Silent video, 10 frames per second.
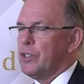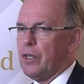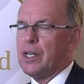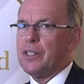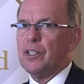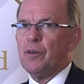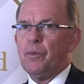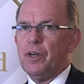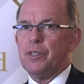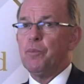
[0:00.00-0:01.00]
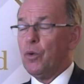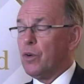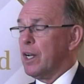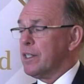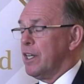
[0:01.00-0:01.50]
Certainly. So we're a small
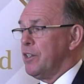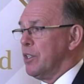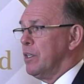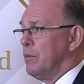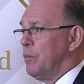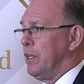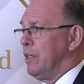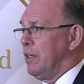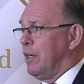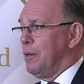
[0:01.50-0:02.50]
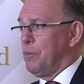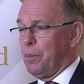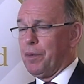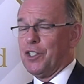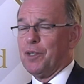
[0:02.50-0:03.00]
organization, and we
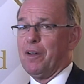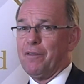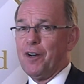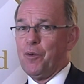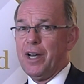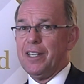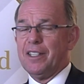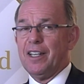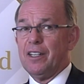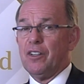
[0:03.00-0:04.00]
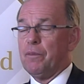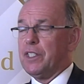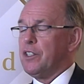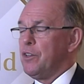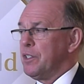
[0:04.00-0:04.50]
punch above our weight. And
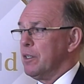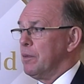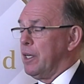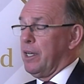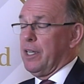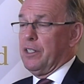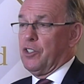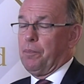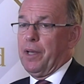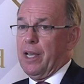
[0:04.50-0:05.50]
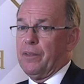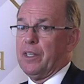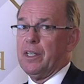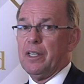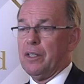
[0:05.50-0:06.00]
obviously using in Japan,
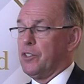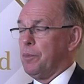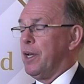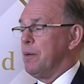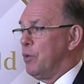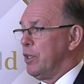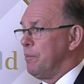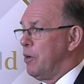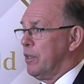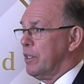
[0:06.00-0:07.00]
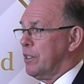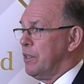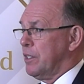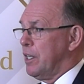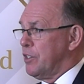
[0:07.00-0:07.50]
the Japan Bullion Market
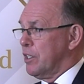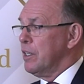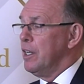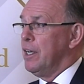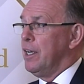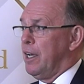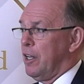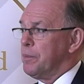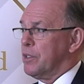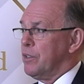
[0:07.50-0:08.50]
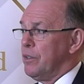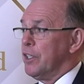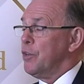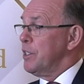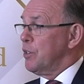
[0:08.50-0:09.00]
Association helps to
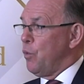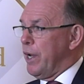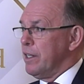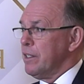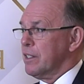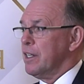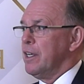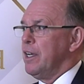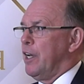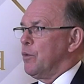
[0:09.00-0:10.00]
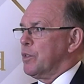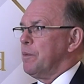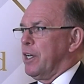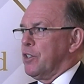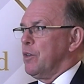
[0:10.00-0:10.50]
increase awareness and also
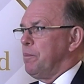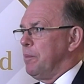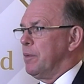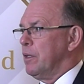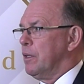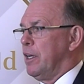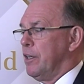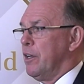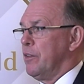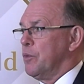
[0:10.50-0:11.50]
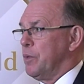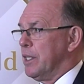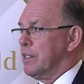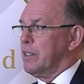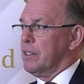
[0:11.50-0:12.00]
make sure people know that we
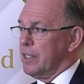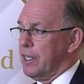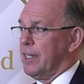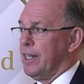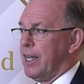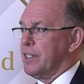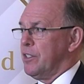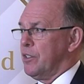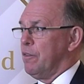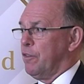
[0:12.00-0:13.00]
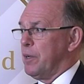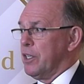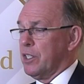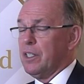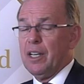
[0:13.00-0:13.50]
exist and can get access to
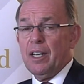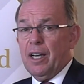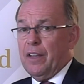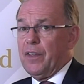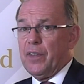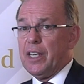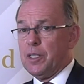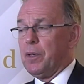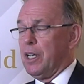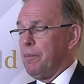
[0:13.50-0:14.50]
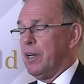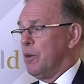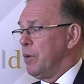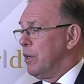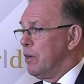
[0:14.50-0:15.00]
information. And then the SBMA,
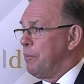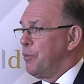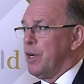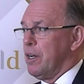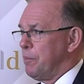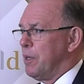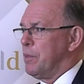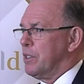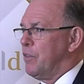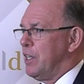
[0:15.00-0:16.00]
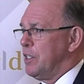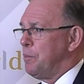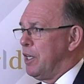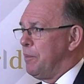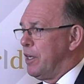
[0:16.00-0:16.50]
we are proud members of the
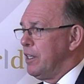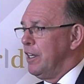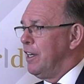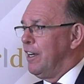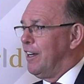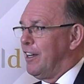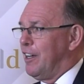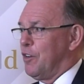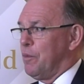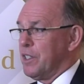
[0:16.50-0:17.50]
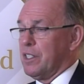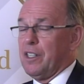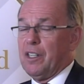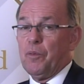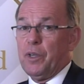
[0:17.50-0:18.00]
SBMA. And
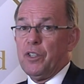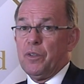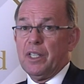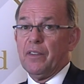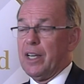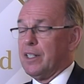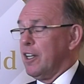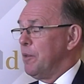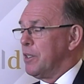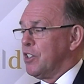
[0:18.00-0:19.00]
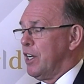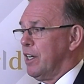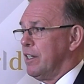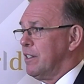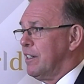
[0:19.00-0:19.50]
obviously we're using that. Albert
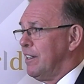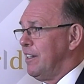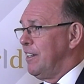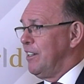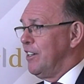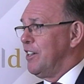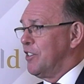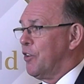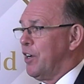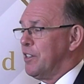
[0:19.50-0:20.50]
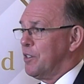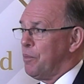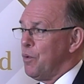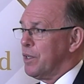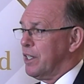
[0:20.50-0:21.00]
Chang is a great
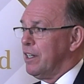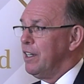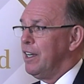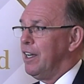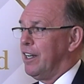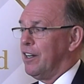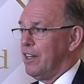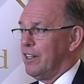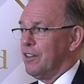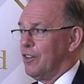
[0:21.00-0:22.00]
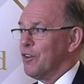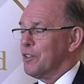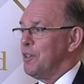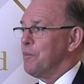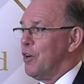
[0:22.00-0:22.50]
supporter and a
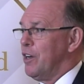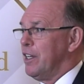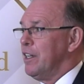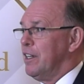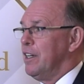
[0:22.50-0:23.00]
long-term colleague.